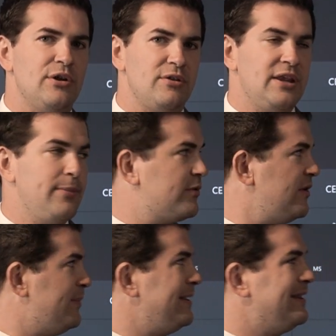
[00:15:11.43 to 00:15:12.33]
it'll
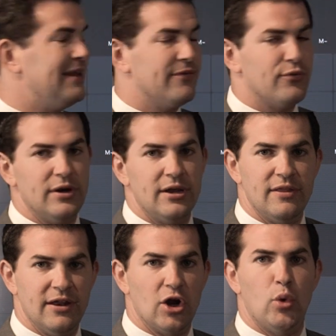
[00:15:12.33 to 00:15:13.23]
typically be different
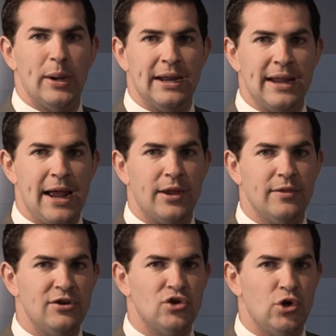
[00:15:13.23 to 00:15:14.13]
than a quick
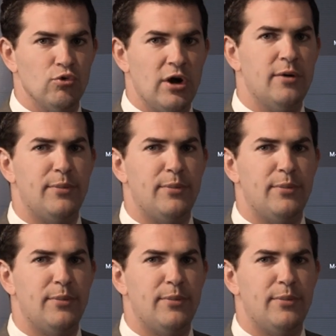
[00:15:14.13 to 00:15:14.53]
calculation you run,